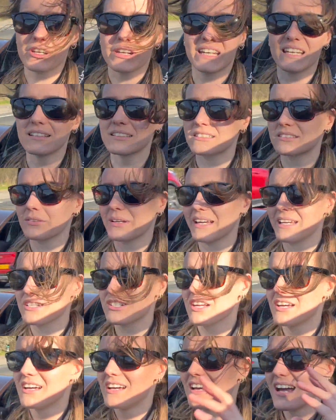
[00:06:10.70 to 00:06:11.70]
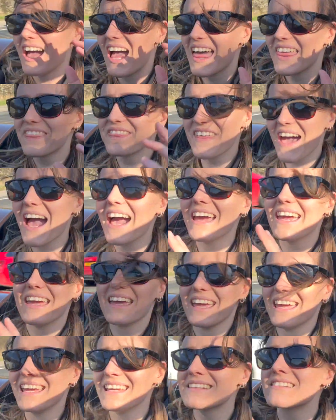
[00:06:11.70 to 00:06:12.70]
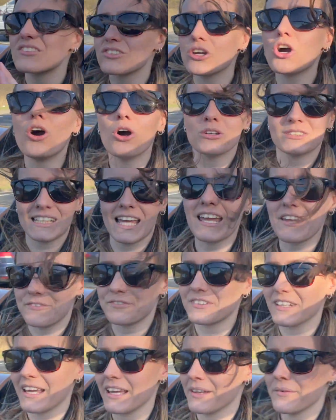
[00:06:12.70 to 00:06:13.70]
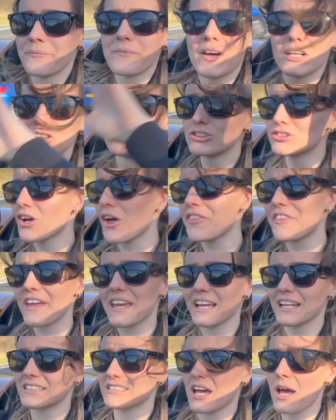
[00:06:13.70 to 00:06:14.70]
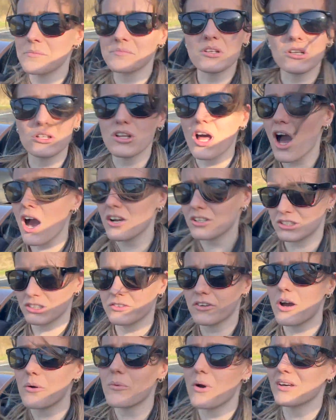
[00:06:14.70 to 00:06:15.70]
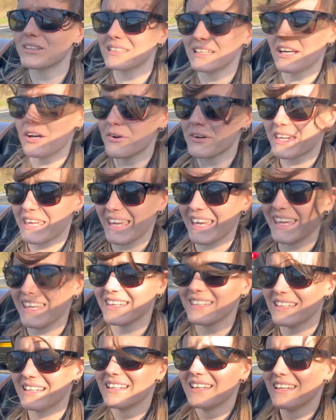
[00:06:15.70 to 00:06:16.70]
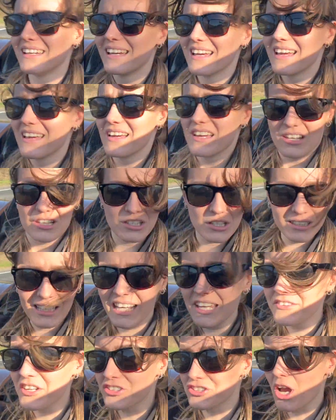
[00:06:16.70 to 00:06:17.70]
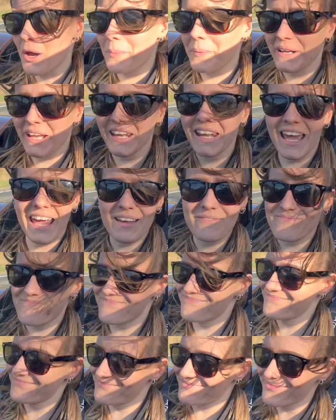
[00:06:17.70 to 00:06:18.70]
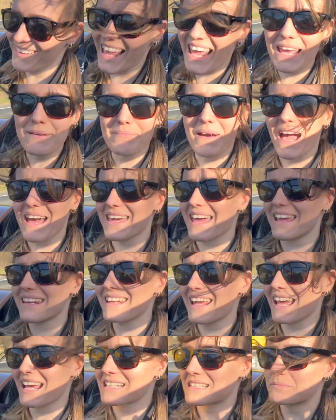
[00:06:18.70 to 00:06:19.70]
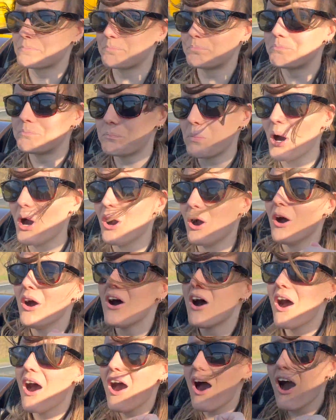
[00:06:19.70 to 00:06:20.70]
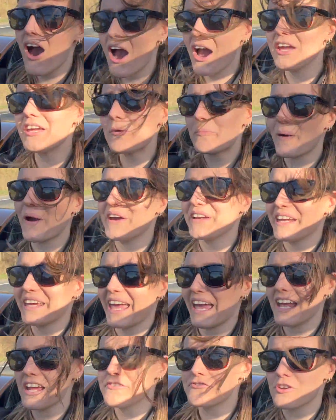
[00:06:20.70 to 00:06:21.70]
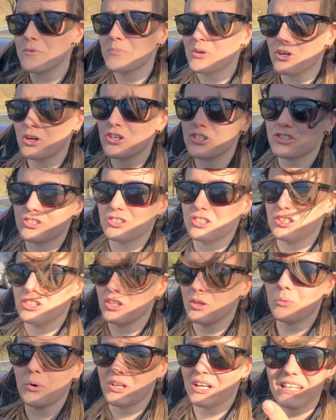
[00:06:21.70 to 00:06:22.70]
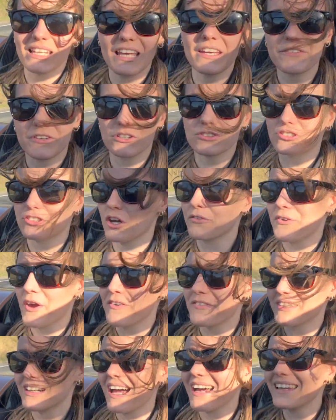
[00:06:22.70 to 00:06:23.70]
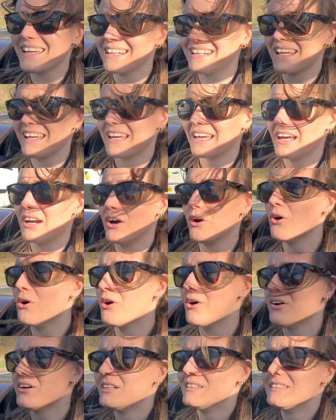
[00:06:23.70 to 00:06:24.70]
kill switch. That is your safety. Nothing in terms of locks. You've got one little key. You leave your shopping in it, it might get nicked. But are you buying a Caterham because you want to leave your stuff overnight in it or